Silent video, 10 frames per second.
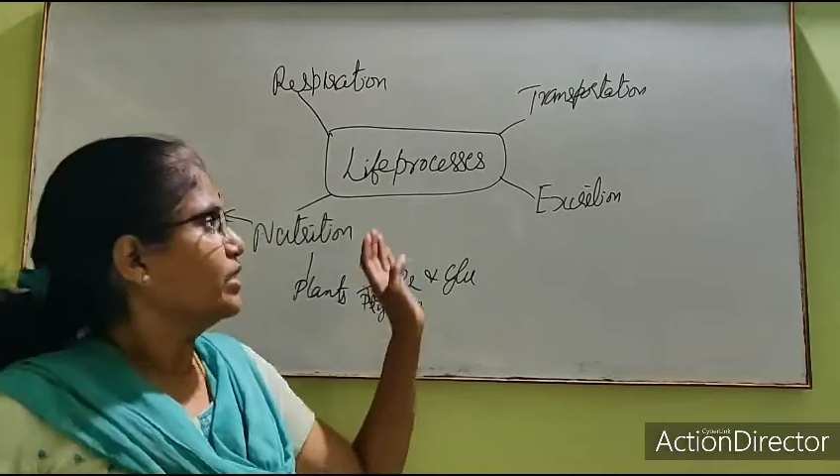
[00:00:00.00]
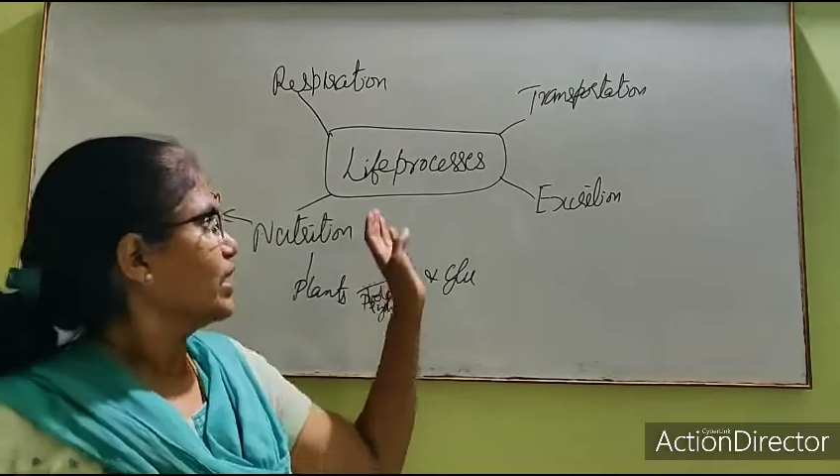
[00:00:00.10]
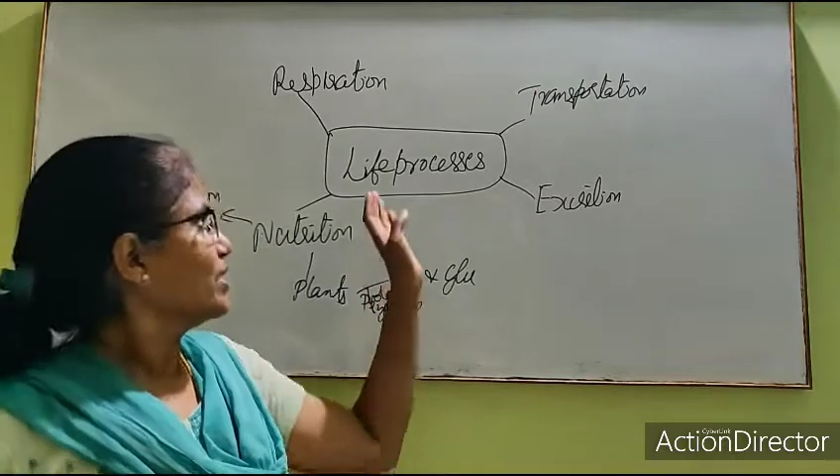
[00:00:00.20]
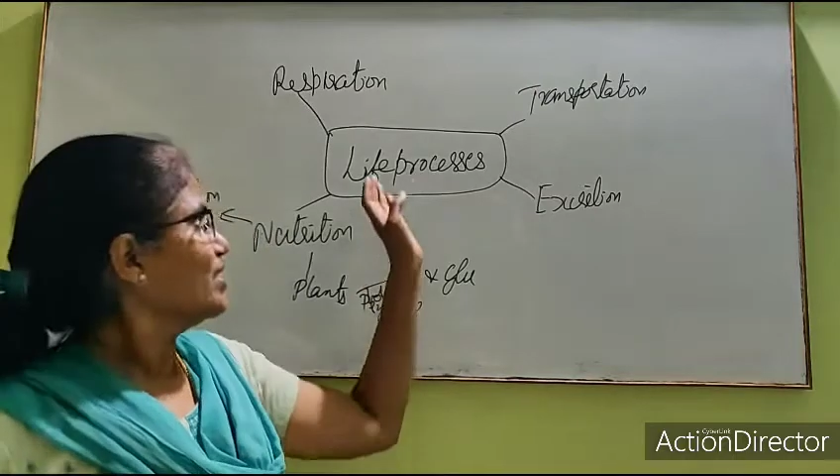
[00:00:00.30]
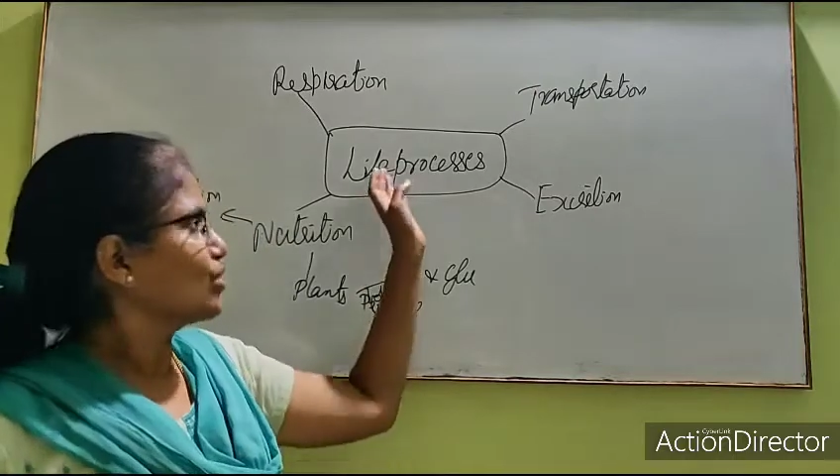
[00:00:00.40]

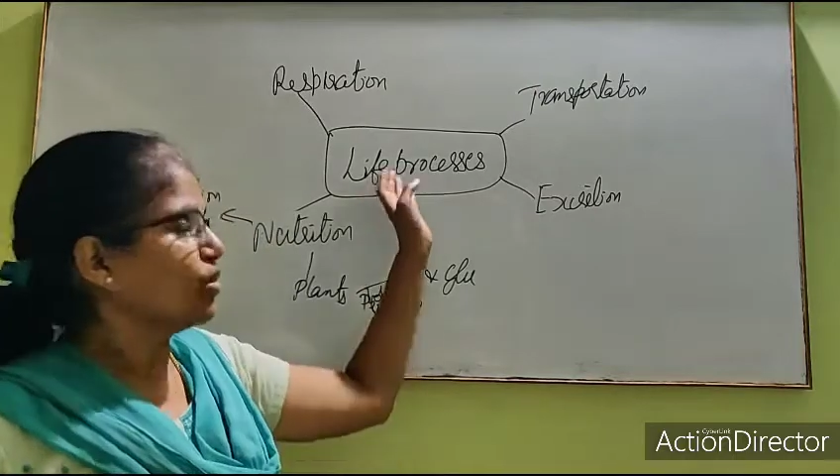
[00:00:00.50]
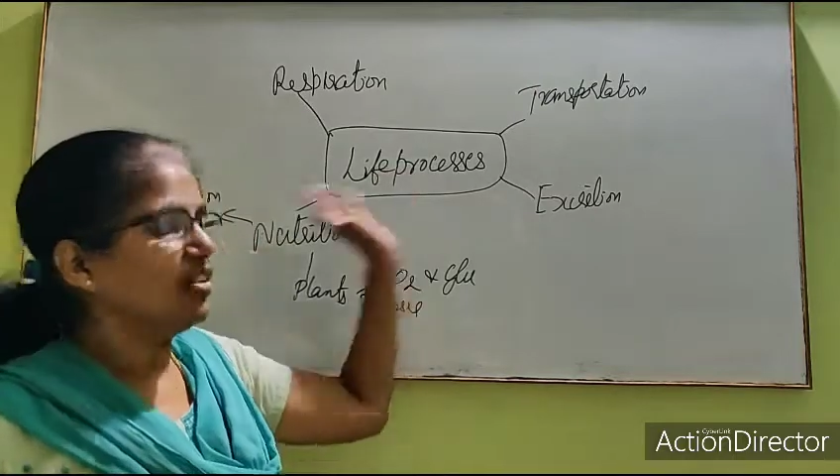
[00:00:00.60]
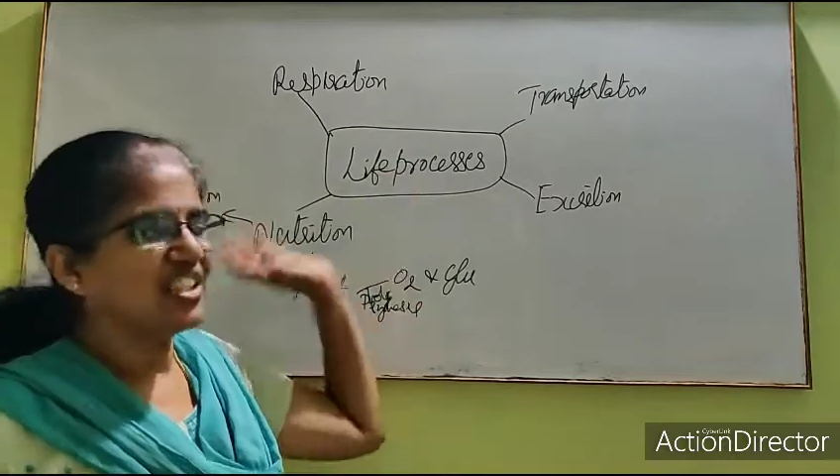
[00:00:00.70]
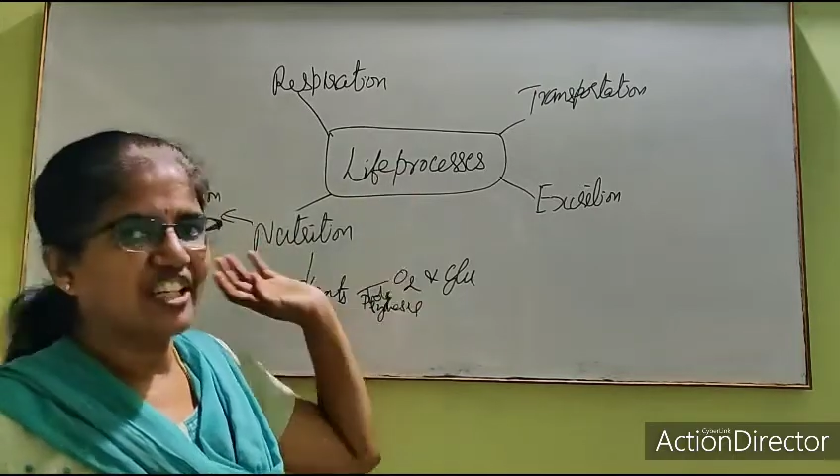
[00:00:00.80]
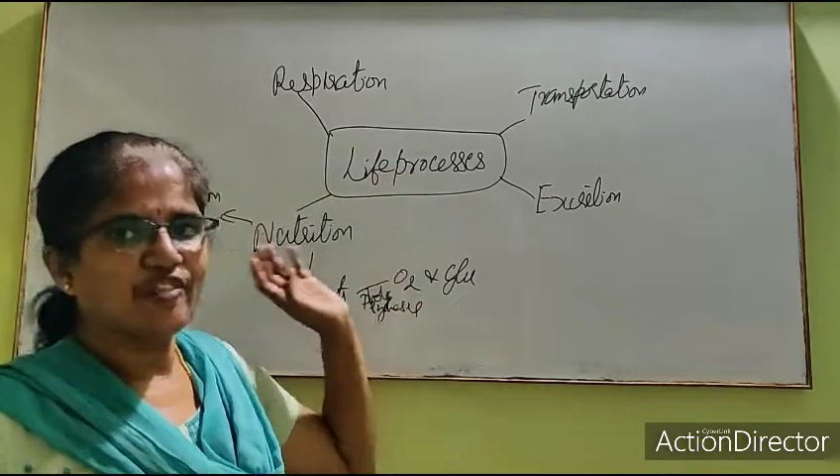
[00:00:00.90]
That is
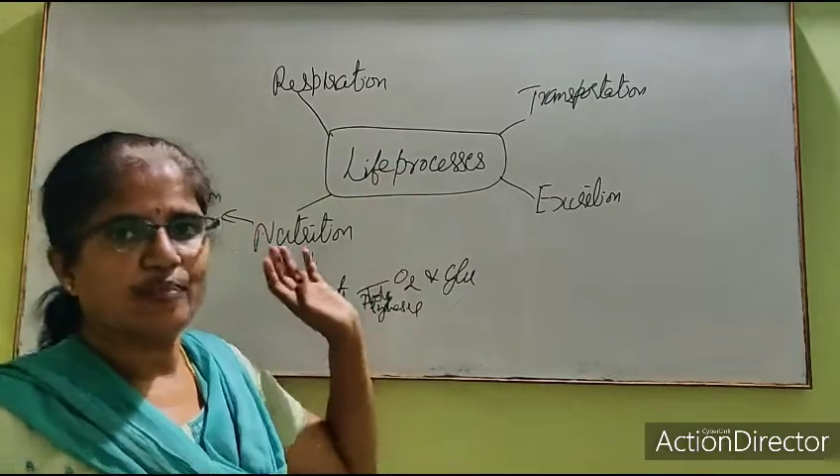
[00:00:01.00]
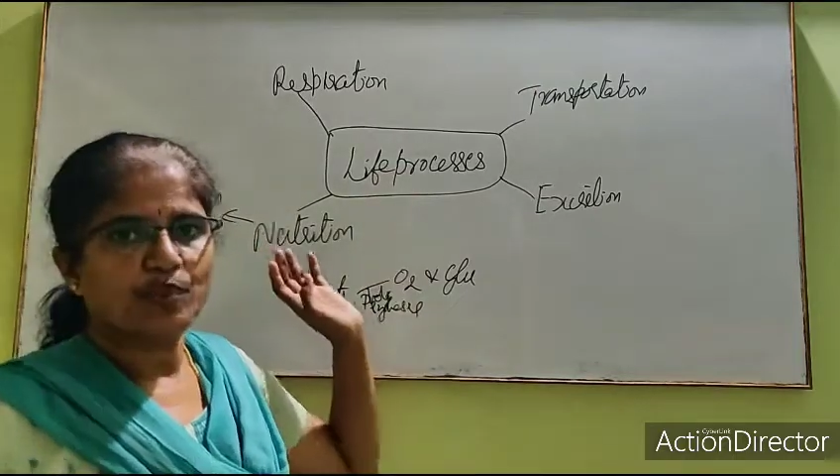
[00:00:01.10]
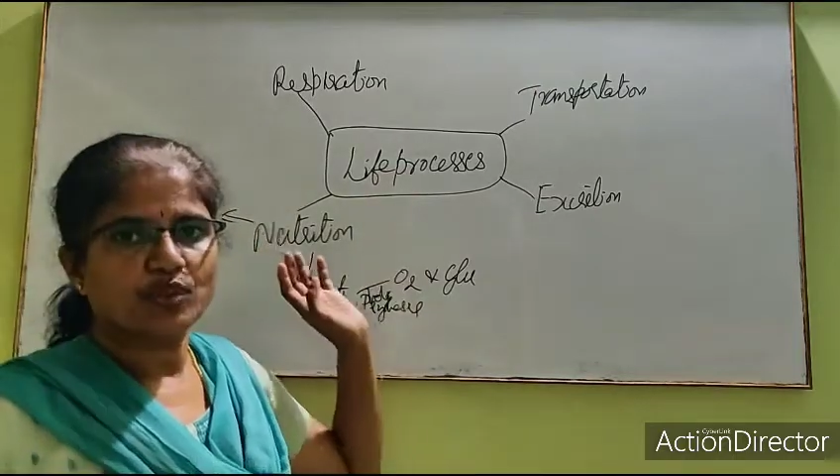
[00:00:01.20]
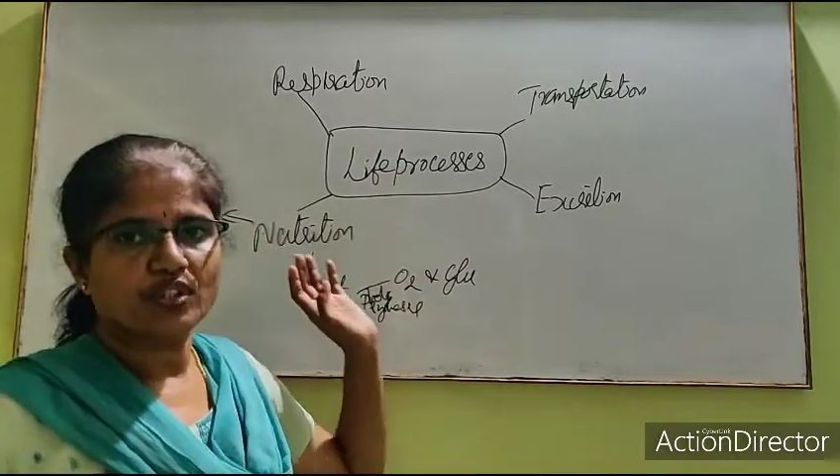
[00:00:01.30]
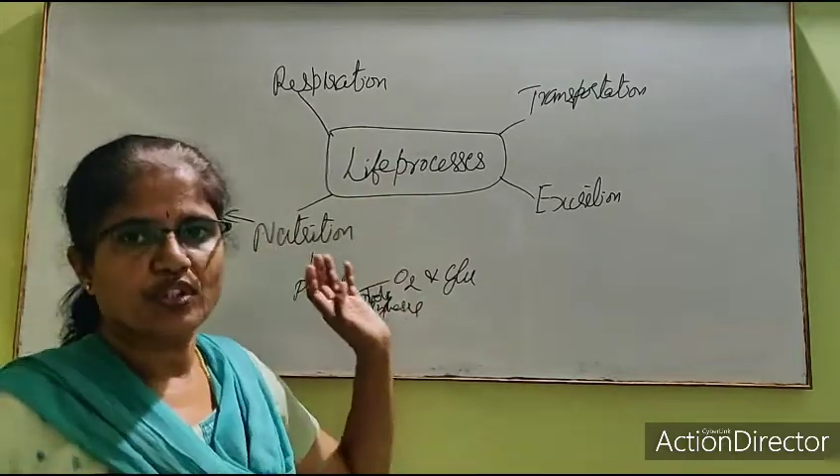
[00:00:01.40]
called life
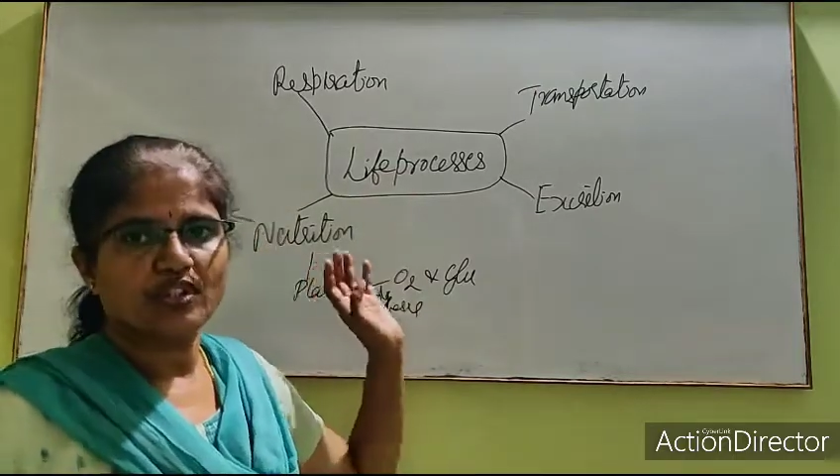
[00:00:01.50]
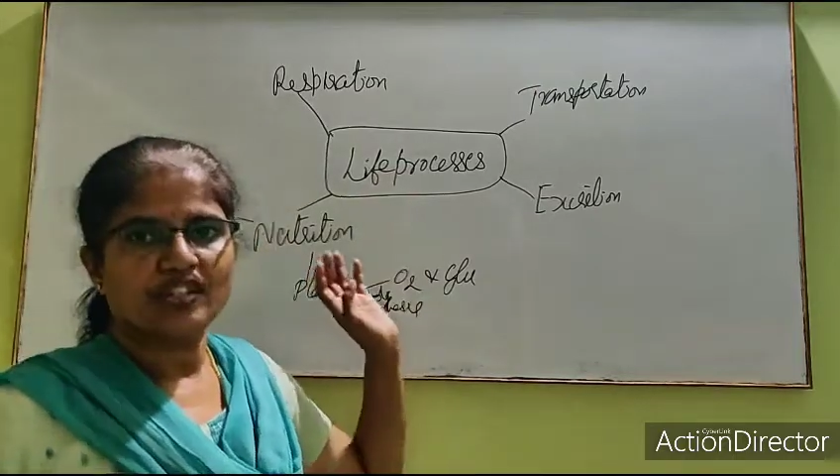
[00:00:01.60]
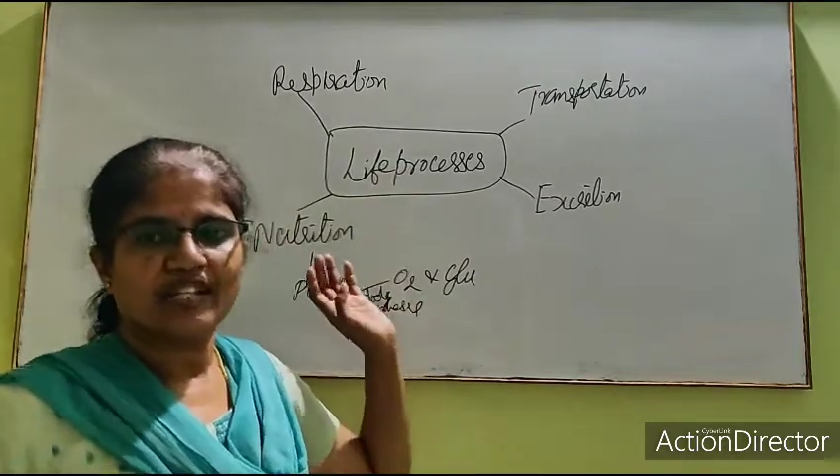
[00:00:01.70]
processes.